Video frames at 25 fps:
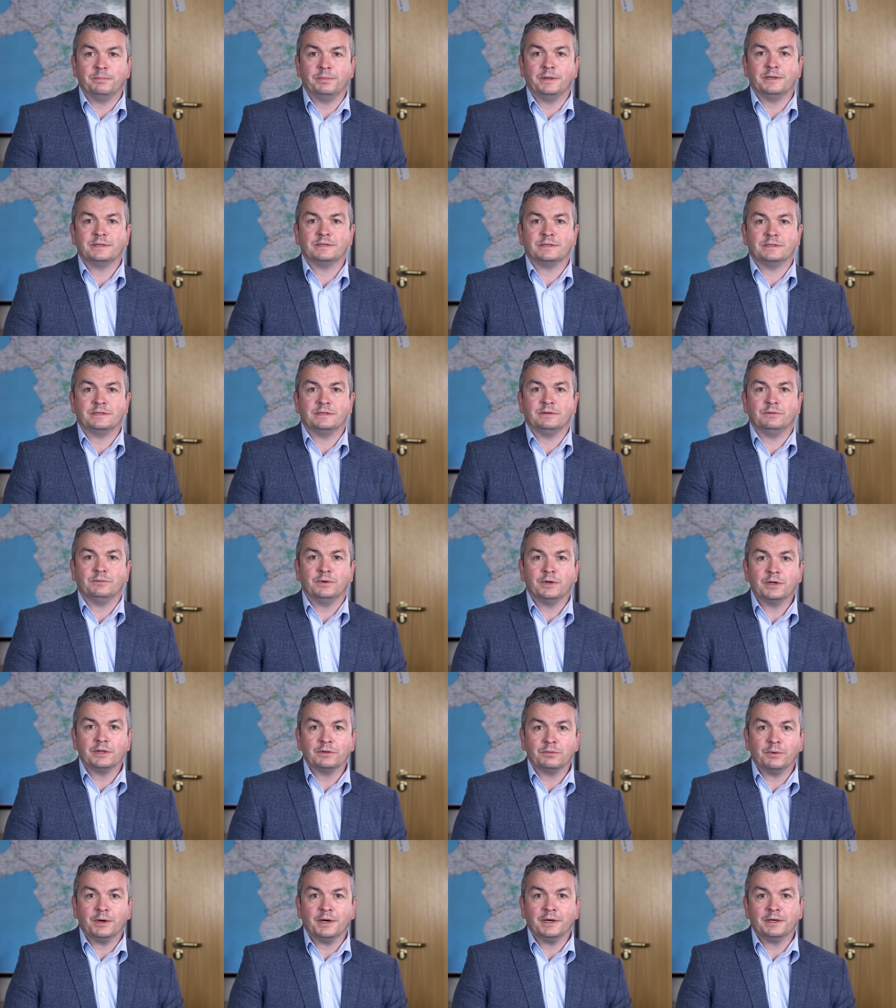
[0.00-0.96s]
publicity
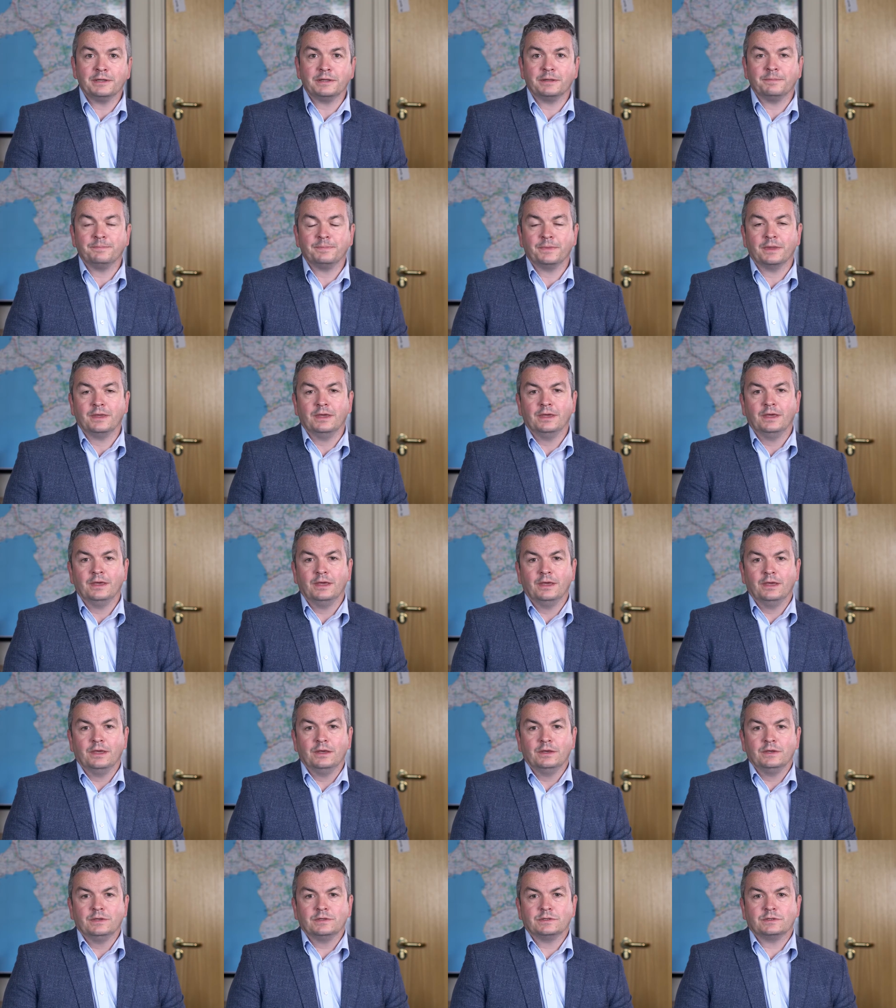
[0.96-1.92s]
worldwide.
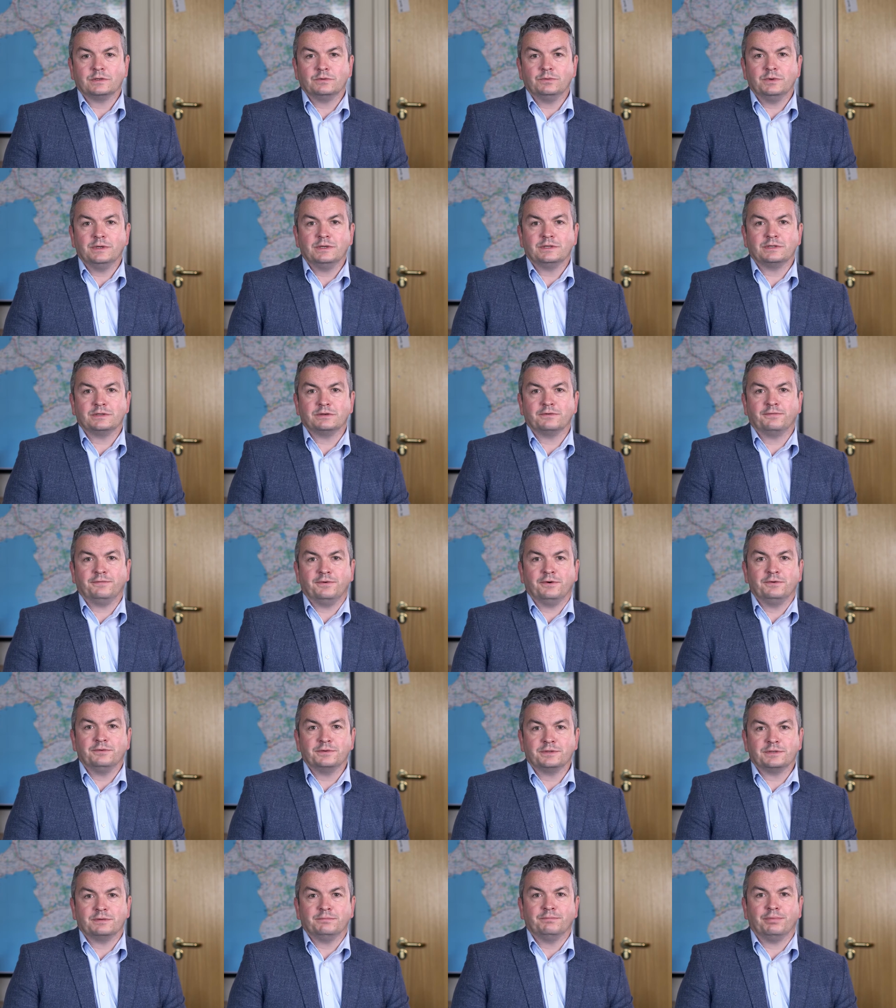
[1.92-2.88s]
So we took
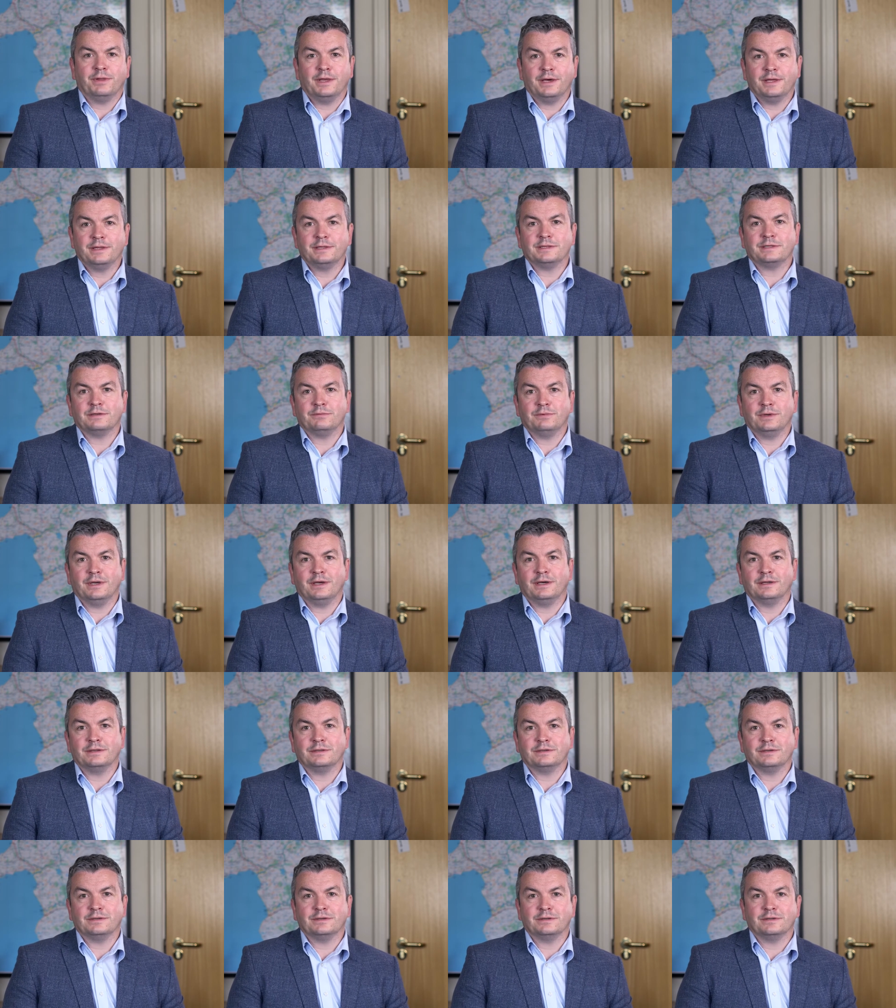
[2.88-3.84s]
forward some plans that we
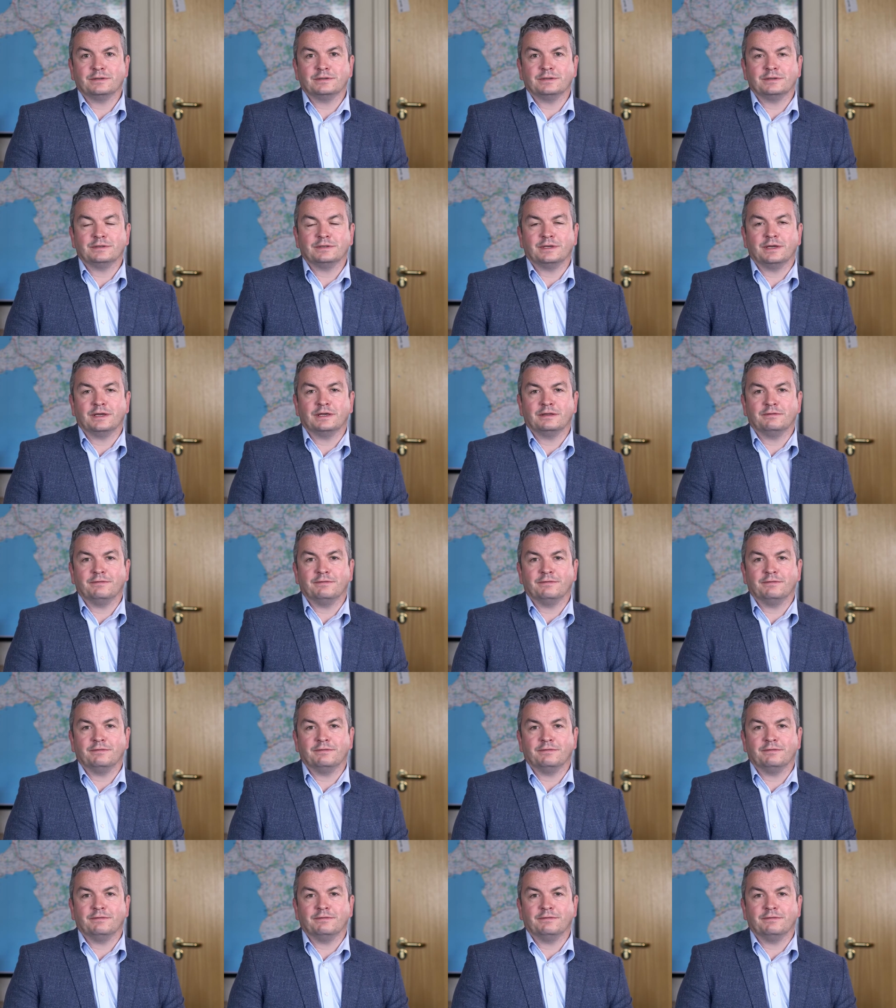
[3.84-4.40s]
had to take